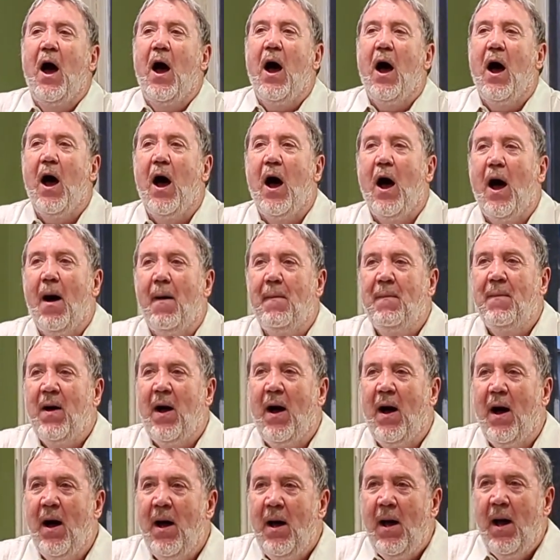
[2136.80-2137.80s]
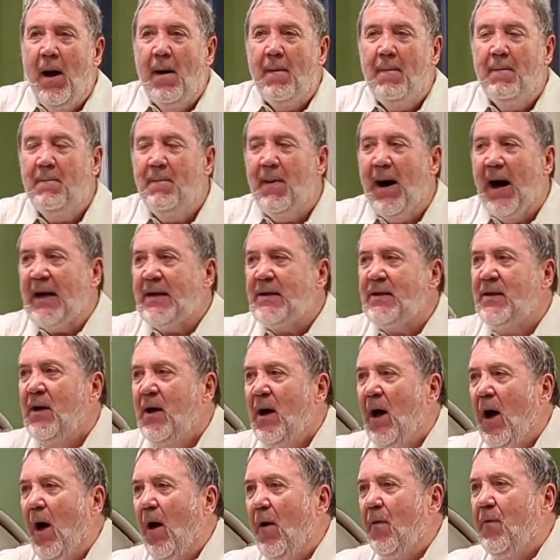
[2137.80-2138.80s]
um,
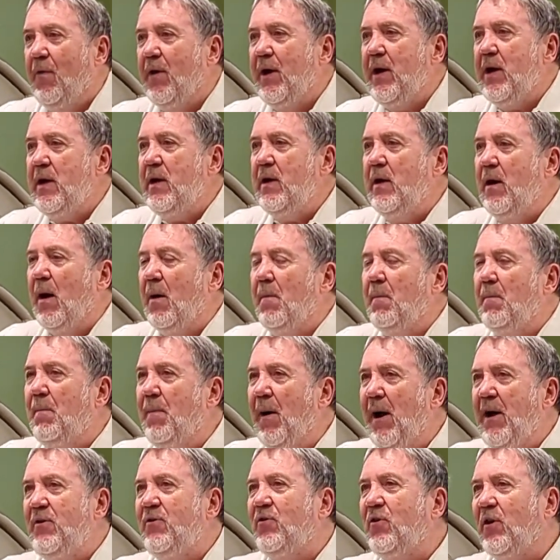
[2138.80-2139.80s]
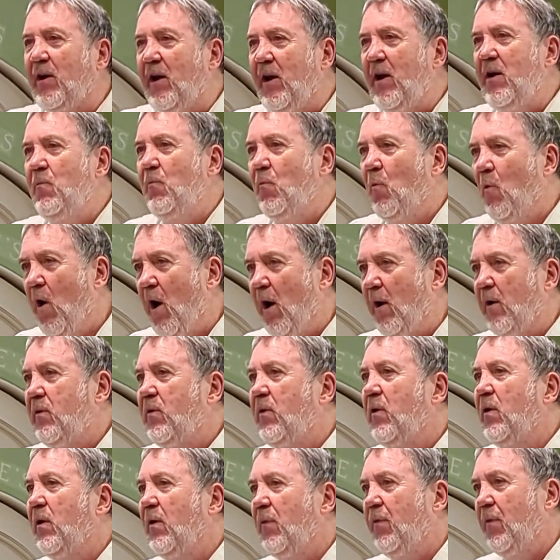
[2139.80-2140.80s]
but the, basically
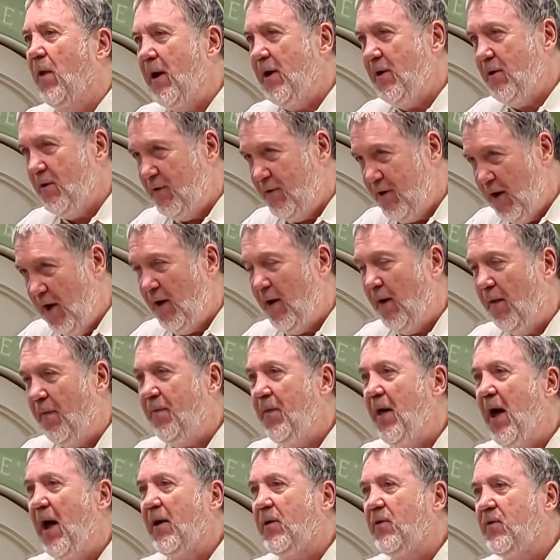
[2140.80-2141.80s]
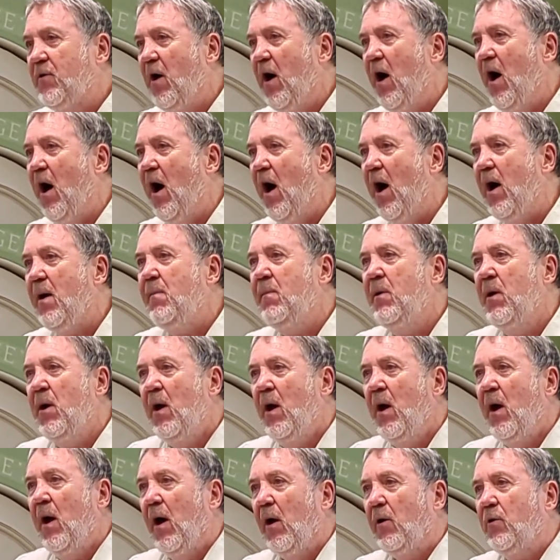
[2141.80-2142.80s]
what they did at that time
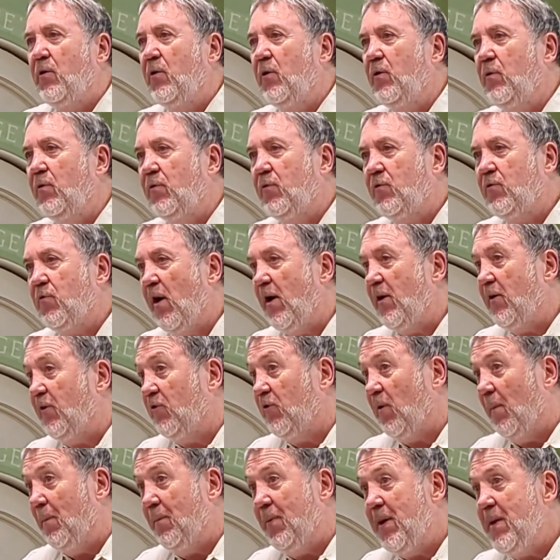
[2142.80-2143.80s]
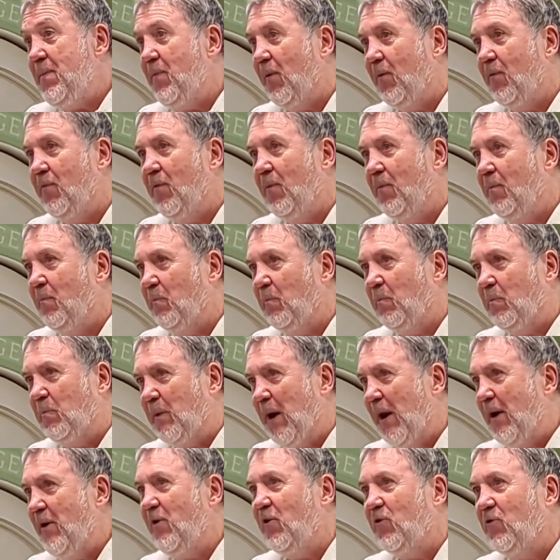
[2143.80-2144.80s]
to try to stop people from
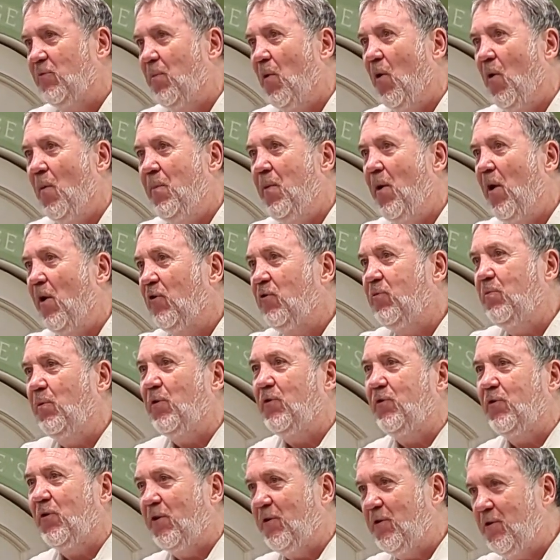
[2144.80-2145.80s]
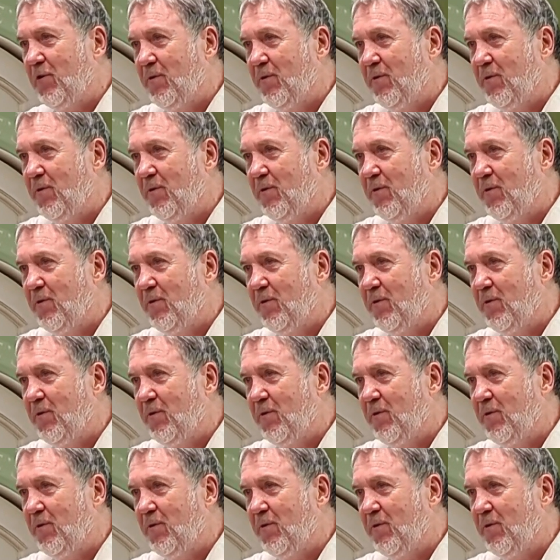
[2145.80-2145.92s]
getting smallpox was to